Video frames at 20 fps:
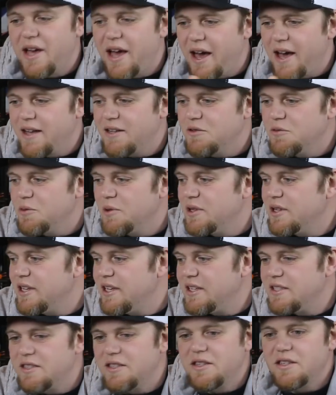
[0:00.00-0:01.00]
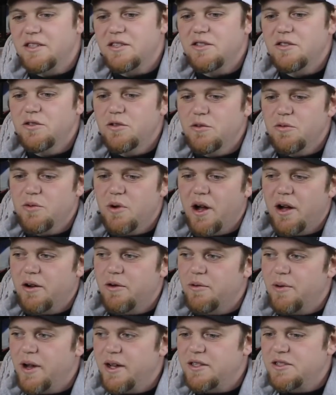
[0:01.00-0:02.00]
has released this new
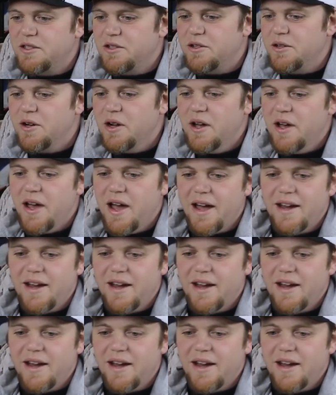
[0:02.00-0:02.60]
rock racer,